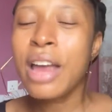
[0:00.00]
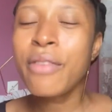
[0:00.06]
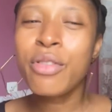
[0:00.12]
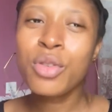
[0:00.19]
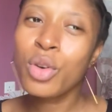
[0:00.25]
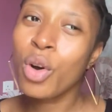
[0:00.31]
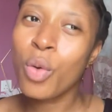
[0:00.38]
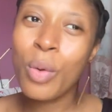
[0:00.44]

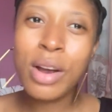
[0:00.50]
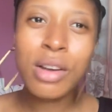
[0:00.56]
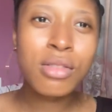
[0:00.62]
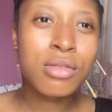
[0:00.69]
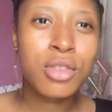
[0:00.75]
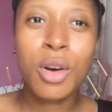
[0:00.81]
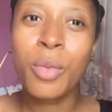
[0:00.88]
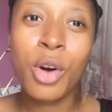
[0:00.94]
Even though
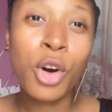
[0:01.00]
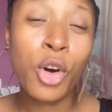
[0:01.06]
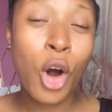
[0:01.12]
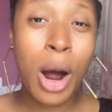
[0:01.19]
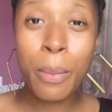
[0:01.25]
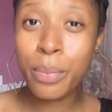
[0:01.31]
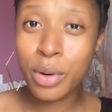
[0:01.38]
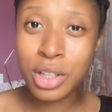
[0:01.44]
when someone
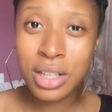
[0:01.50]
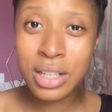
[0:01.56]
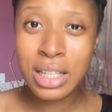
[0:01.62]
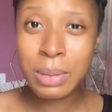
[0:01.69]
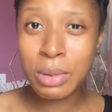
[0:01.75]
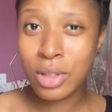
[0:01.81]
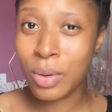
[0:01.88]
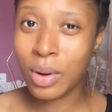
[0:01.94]

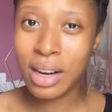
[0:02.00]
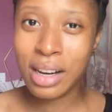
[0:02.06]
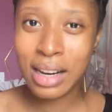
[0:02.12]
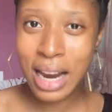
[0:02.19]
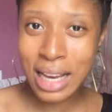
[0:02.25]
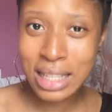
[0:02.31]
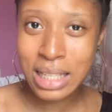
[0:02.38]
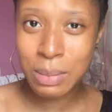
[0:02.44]
approaches me, someone
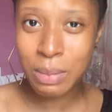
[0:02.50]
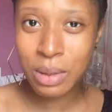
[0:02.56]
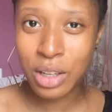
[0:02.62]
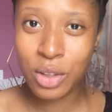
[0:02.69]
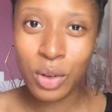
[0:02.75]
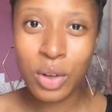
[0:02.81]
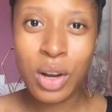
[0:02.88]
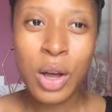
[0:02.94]
likes me,
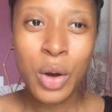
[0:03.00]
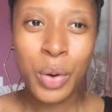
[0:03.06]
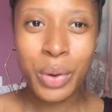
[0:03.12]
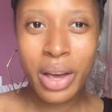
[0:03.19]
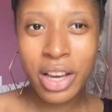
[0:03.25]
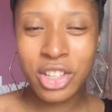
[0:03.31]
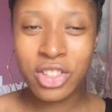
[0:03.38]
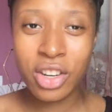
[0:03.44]
you know,
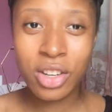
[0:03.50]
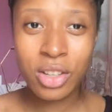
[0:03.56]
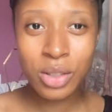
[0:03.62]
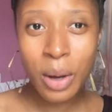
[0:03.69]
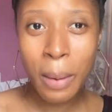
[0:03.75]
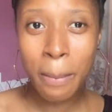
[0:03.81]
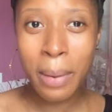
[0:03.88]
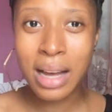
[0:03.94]
we exchange
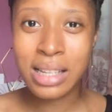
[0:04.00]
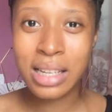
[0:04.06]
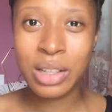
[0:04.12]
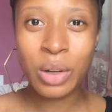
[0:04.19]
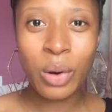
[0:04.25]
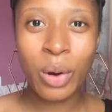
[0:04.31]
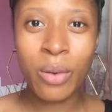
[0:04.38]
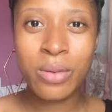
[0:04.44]
numbers
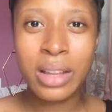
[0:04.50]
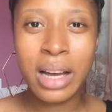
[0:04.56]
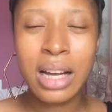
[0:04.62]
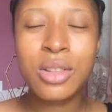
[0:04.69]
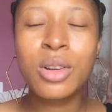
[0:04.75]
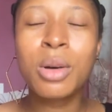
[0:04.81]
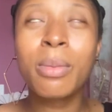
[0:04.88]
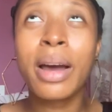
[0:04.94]
and all of
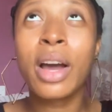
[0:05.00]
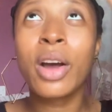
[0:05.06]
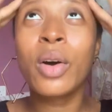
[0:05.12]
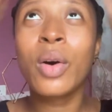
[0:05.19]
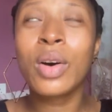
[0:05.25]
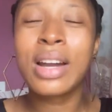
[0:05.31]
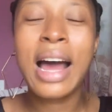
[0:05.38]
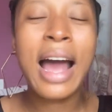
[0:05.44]
that, oh my
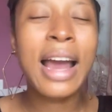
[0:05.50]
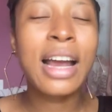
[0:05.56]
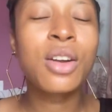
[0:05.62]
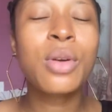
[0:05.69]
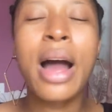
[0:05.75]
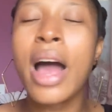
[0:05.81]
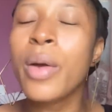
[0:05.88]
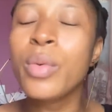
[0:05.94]
God,
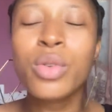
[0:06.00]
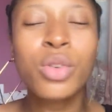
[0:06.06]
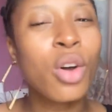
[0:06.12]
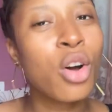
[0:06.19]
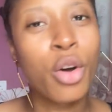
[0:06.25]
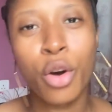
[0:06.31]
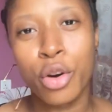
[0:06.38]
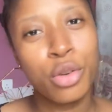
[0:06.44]
I will
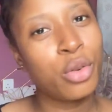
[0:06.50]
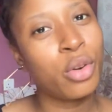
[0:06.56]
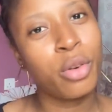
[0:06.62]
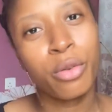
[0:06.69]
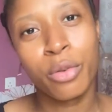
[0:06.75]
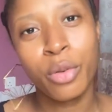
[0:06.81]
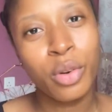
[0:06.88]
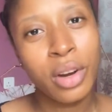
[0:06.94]
not call you
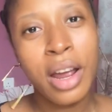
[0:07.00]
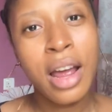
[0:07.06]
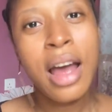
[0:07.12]
on phone.